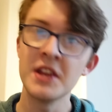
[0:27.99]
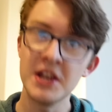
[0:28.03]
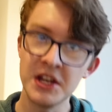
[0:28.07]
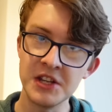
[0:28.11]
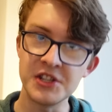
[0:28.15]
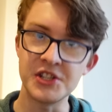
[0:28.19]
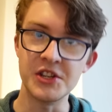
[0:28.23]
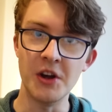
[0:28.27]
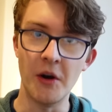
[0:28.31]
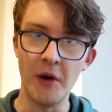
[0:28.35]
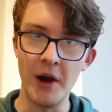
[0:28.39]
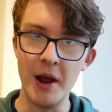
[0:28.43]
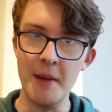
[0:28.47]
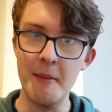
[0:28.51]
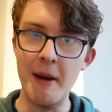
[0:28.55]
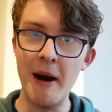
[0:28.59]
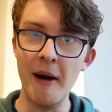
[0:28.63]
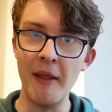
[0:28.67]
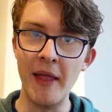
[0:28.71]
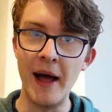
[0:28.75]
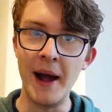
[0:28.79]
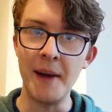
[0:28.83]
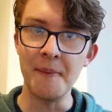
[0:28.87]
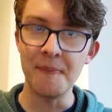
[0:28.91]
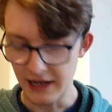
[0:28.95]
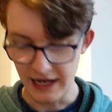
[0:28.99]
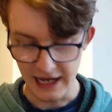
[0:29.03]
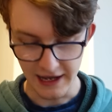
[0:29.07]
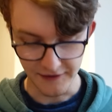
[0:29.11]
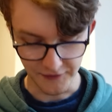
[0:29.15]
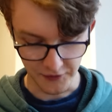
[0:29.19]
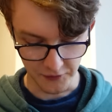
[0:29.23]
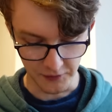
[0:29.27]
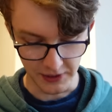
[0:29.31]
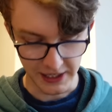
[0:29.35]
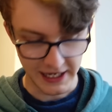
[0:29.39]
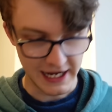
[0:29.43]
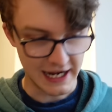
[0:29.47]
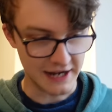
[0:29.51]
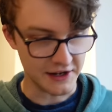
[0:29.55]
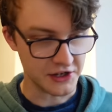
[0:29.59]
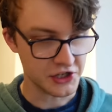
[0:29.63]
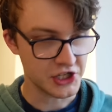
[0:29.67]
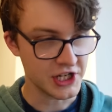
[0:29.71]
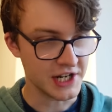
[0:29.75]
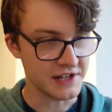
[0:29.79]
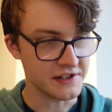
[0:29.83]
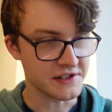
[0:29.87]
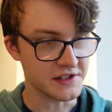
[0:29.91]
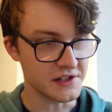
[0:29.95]
Sorry about that. I haven't really had a
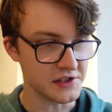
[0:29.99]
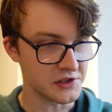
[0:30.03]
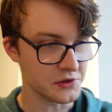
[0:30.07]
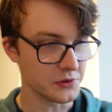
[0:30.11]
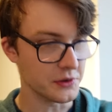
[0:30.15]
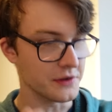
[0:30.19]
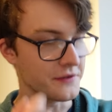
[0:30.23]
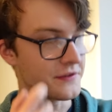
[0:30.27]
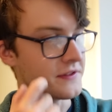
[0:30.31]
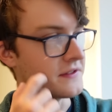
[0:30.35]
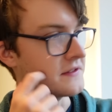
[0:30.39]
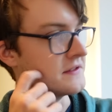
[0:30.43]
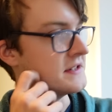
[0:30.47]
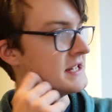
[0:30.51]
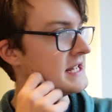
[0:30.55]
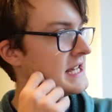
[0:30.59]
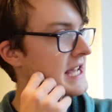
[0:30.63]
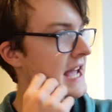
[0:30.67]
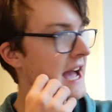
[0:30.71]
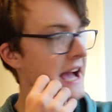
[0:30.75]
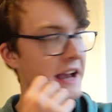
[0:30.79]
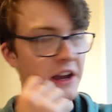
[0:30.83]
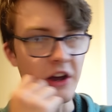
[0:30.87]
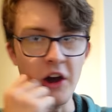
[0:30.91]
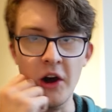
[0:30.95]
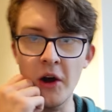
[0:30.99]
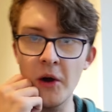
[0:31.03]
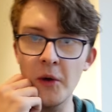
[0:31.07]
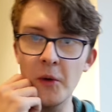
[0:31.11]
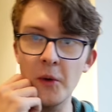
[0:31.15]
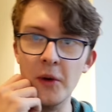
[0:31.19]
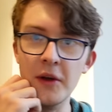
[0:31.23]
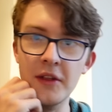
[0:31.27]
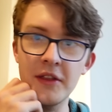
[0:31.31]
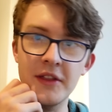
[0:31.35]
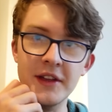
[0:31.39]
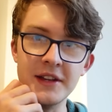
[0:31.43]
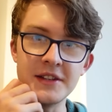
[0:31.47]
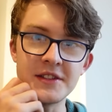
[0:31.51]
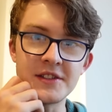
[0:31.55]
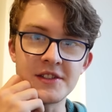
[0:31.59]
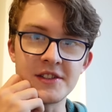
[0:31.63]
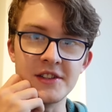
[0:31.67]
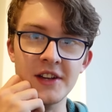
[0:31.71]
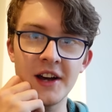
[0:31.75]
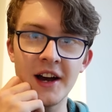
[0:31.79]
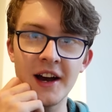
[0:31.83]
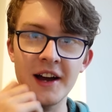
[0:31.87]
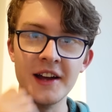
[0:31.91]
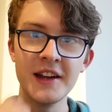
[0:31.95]
chance to sort of de-echo this